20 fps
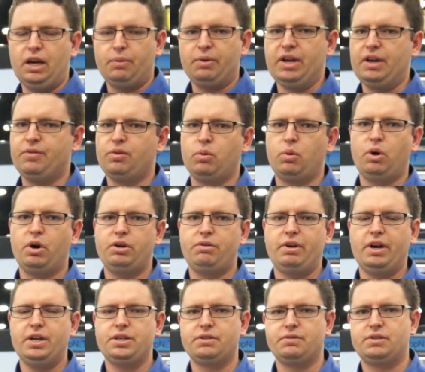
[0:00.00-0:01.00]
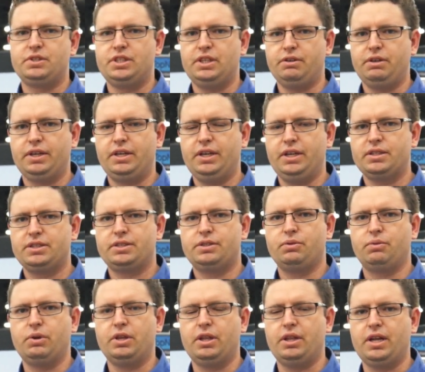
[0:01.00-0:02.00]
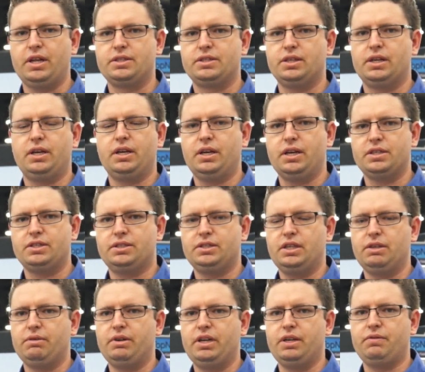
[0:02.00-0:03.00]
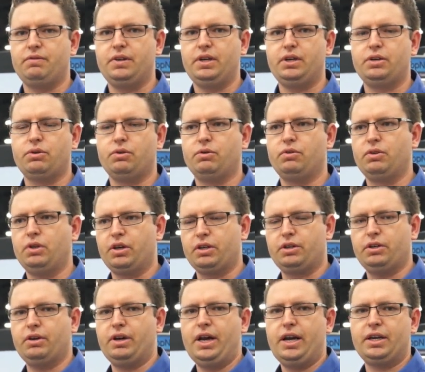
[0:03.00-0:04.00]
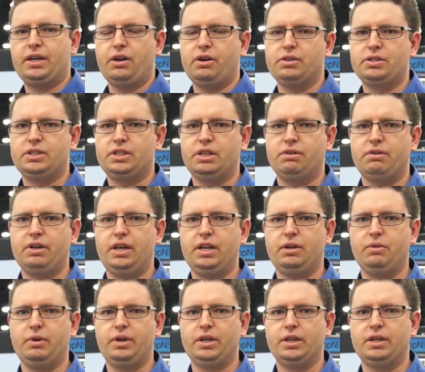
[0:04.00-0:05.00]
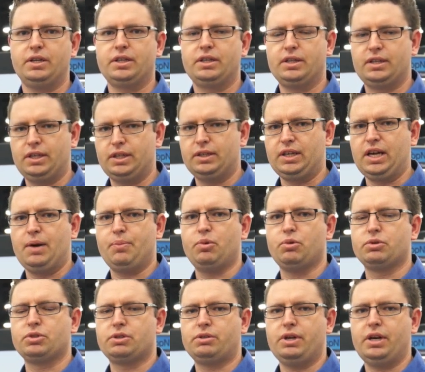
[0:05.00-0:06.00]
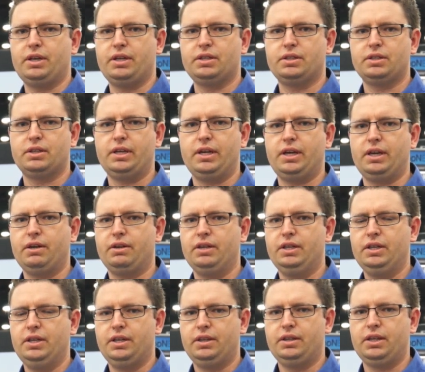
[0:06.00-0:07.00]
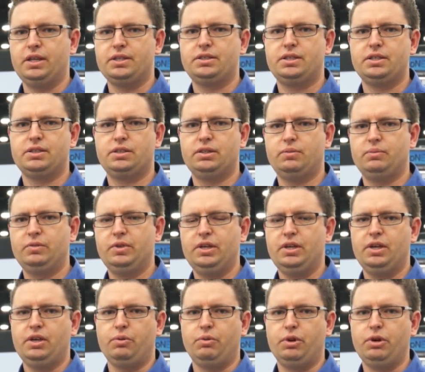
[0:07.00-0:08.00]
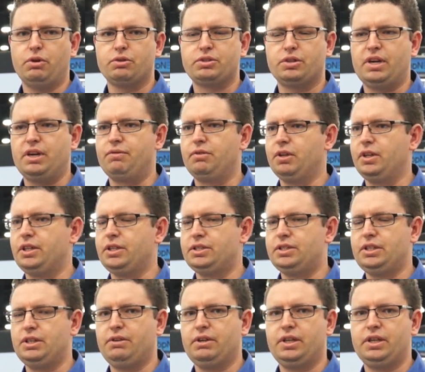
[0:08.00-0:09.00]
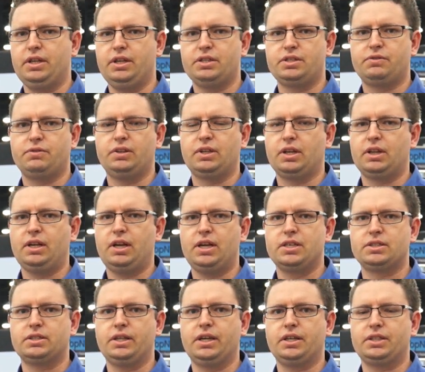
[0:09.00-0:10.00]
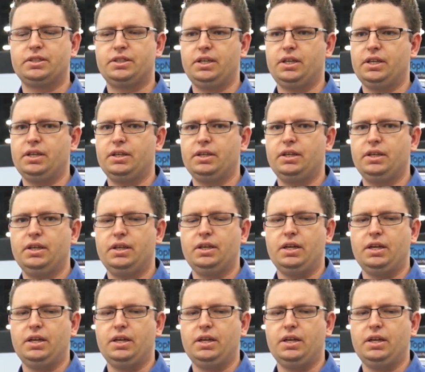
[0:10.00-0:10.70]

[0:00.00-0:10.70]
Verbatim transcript: We have a wide range of steering kits, whether that's a steer-ready vehicle like your Agco steer-ready, we can couple straight into their system. We also have released steering kits for the Class Lexion